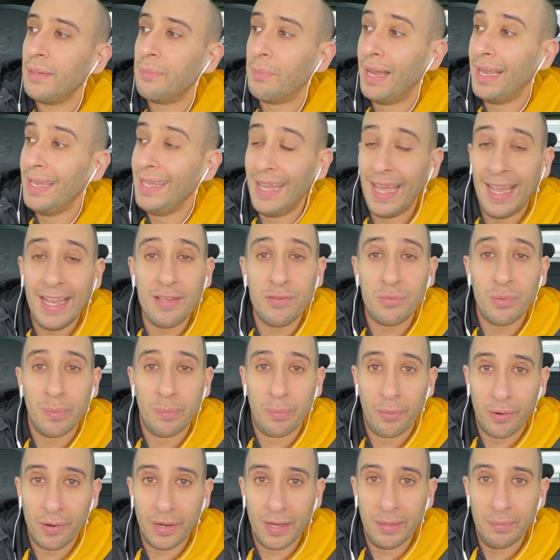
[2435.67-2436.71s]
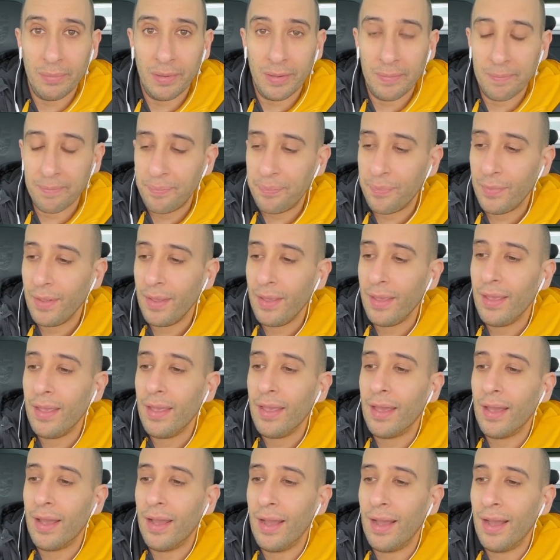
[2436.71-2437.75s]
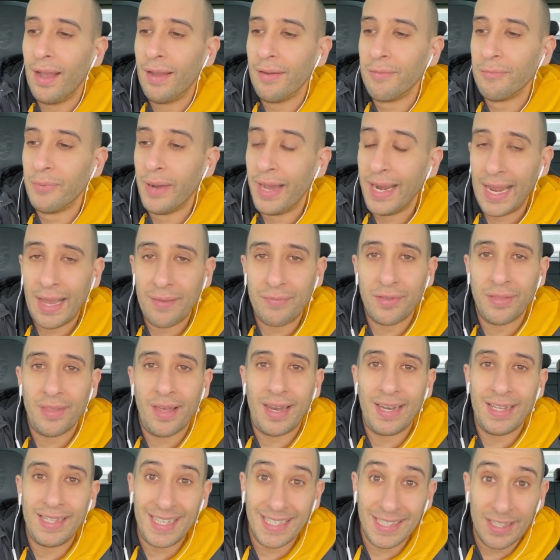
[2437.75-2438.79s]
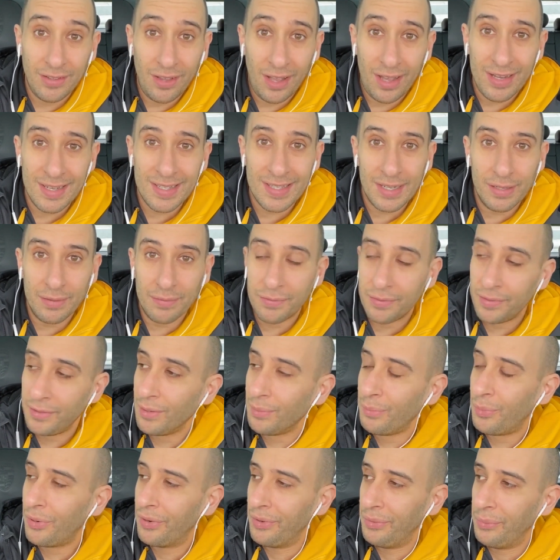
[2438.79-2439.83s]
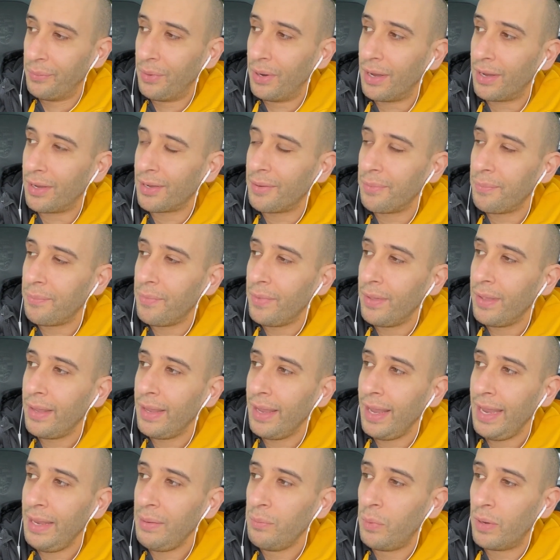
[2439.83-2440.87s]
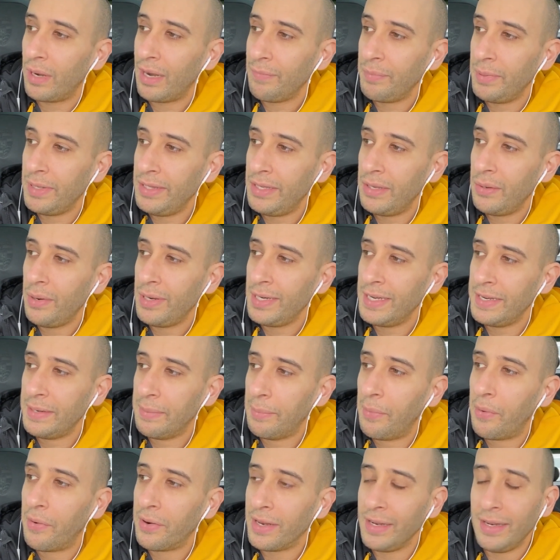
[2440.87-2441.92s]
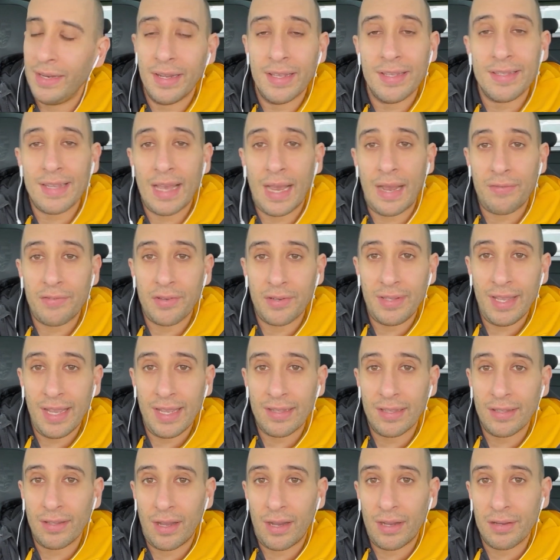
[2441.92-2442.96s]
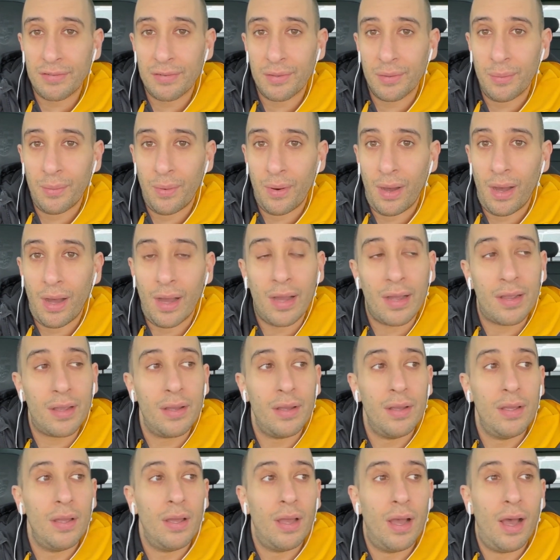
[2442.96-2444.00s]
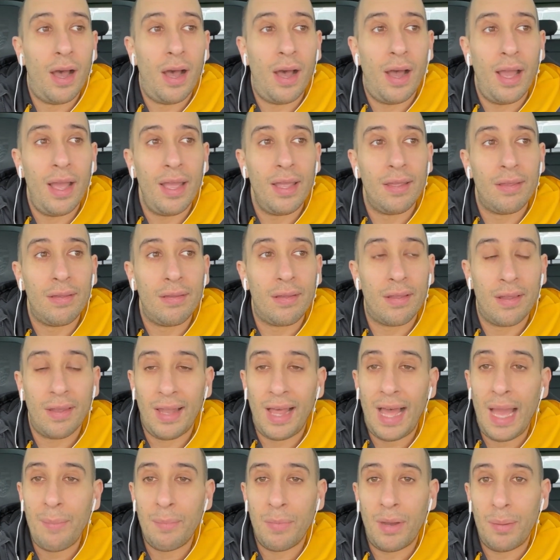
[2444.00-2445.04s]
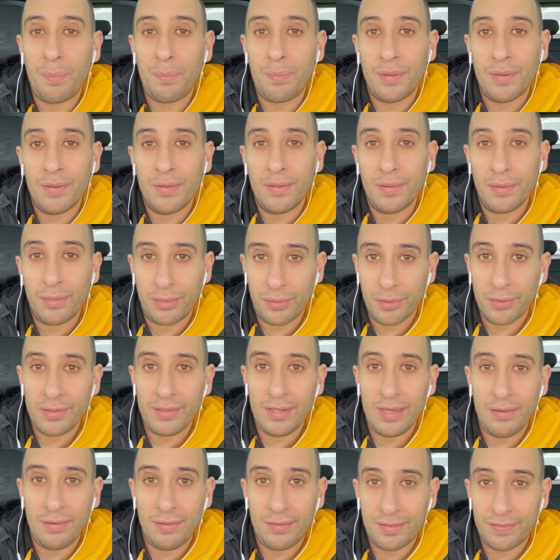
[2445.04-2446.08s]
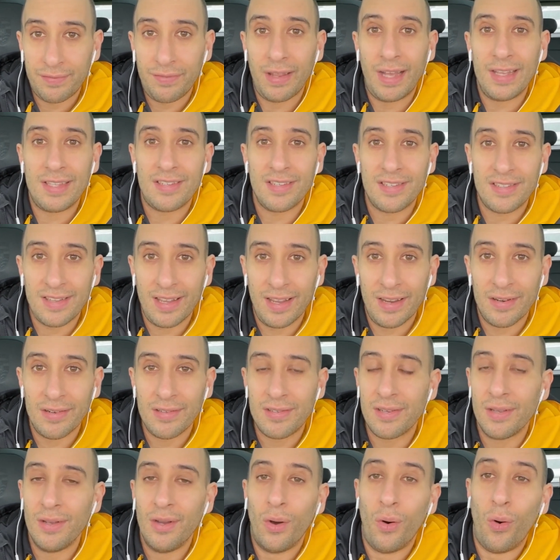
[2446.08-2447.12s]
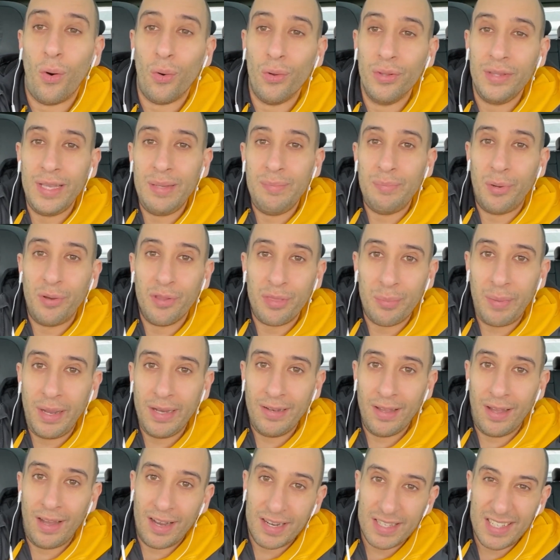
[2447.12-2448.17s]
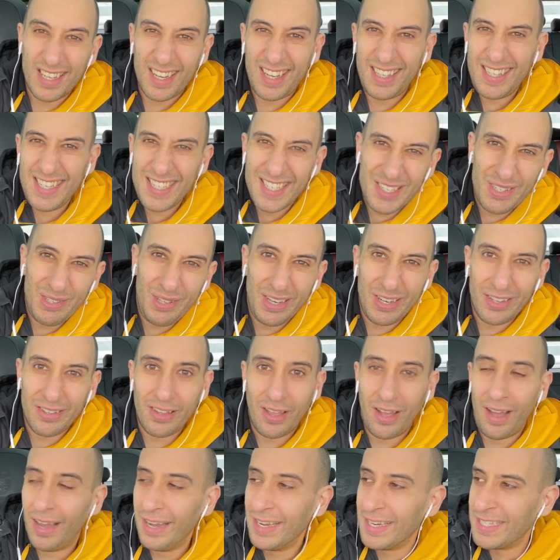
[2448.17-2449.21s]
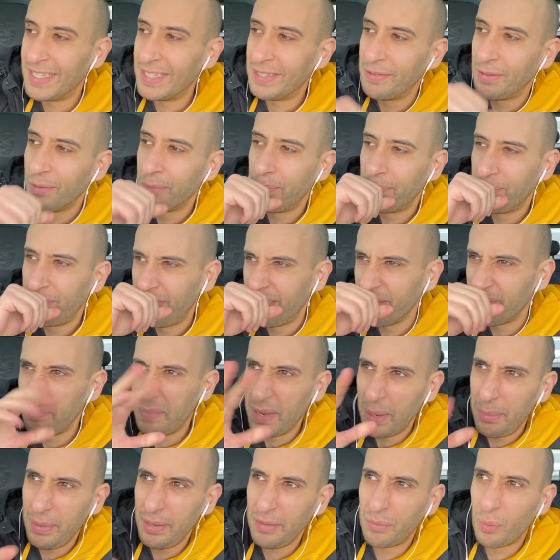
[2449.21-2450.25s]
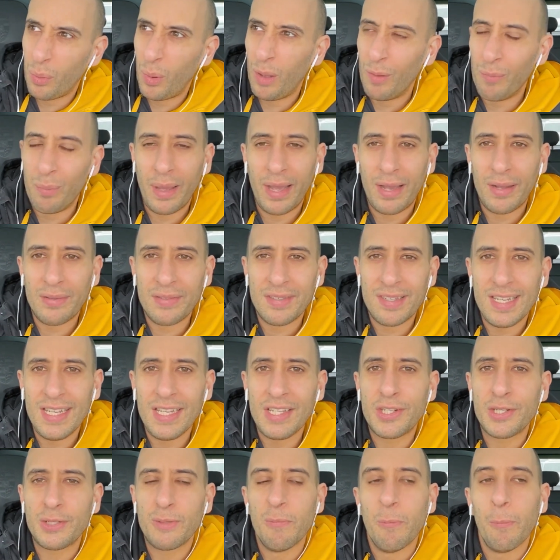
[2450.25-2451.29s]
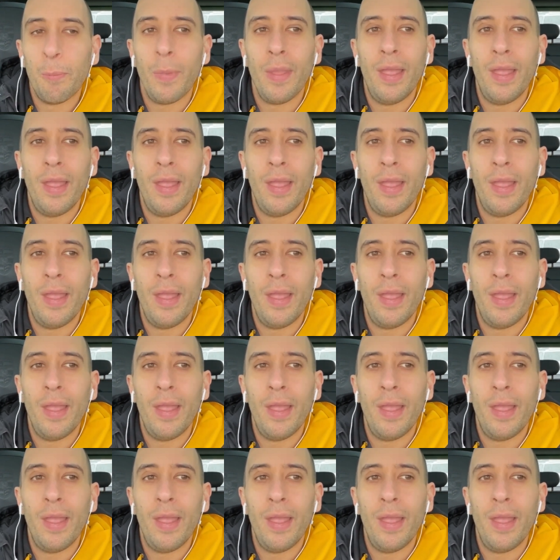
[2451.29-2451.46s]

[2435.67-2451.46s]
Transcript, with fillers: My legs were burning me. Uh, right after that, I take the dogs out for their morning walk. And what I've been doing in the morning is, after I take the dogs for a walk, I climb up thirteen flights of stairs, holding both my dogs. So I got these two little dogs, they're, they're maybe twelve pounds each.